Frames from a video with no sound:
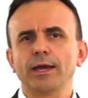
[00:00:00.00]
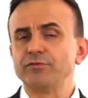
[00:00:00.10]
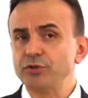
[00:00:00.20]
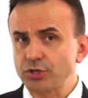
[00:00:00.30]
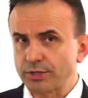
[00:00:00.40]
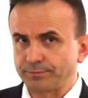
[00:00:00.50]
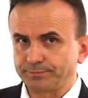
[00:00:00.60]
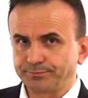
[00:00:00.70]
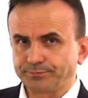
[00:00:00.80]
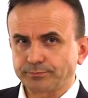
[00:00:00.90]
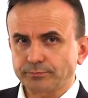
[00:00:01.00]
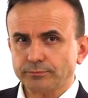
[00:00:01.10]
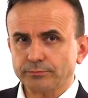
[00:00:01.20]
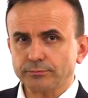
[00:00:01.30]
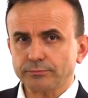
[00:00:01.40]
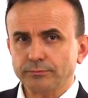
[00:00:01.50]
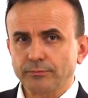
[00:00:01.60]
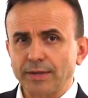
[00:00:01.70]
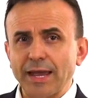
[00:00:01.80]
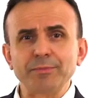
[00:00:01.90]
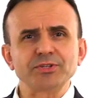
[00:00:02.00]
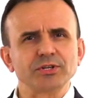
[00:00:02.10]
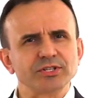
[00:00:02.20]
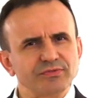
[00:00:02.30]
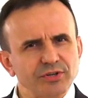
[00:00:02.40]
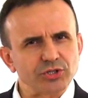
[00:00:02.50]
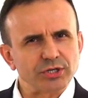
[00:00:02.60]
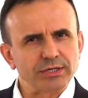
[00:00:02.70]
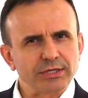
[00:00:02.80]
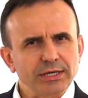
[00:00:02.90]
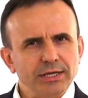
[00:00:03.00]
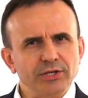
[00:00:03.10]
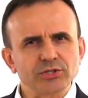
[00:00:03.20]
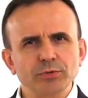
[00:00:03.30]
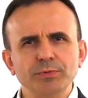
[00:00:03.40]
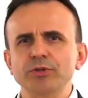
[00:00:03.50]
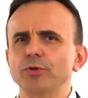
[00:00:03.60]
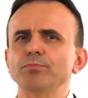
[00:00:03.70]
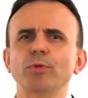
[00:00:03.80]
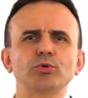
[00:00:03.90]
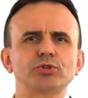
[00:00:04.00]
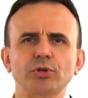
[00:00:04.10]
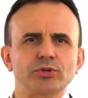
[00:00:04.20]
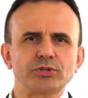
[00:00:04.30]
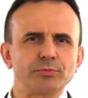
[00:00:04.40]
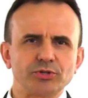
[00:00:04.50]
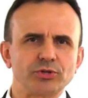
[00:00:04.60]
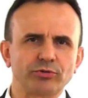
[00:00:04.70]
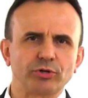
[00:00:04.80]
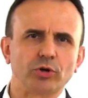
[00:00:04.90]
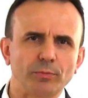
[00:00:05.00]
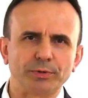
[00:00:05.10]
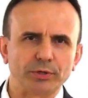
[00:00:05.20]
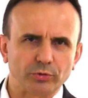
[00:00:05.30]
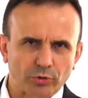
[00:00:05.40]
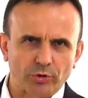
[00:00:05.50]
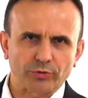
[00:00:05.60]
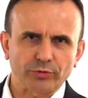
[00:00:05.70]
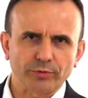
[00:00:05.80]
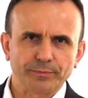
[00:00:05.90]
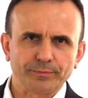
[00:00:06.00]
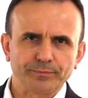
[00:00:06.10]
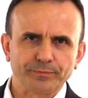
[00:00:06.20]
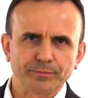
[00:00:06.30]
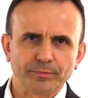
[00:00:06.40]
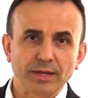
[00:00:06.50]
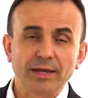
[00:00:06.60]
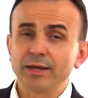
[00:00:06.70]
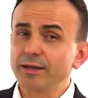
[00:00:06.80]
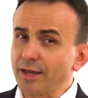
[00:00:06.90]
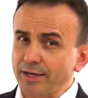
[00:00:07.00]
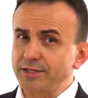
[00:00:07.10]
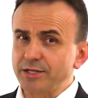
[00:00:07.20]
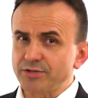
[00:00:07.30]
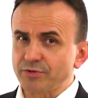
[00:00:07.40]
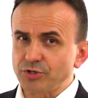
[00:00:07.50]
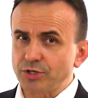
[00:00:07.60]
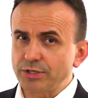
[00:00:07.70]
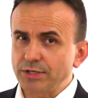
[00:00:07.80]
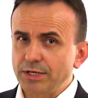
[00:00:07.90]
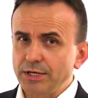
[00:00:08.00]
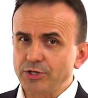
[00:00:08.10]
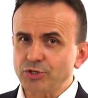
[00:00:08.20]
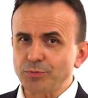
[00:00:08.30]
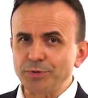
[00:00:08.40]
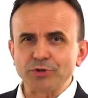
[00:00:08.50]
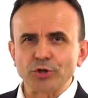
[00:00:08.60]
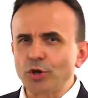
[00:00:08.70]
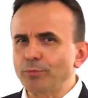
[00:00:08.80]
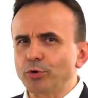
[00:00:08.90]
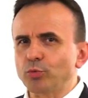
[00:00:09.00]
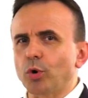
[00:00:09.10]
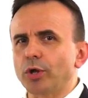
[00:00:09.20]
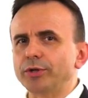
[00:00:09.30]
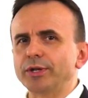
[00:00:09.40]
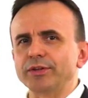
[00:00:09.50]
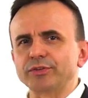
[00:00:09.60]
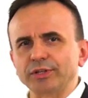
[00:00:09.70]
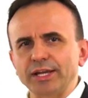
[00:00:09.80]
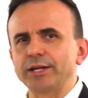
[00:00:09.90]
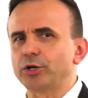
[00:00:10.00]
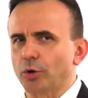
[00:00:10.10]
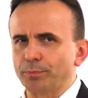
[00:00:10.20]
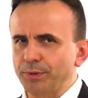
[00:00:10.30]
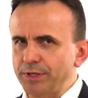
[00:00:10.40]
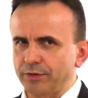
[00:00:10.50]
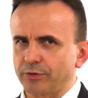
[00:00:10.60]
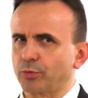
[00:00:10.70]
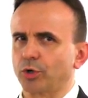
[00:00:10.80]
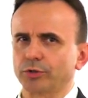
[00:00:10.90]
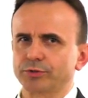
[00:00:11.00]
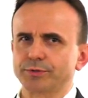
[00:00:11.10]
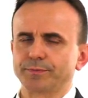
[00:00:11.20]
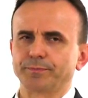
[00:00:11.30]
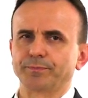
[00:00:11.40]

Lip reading: A vision. Amazon's vision is to be the most customer-centric company on earth. Nike's vision is to be the #1 athletic company in the world.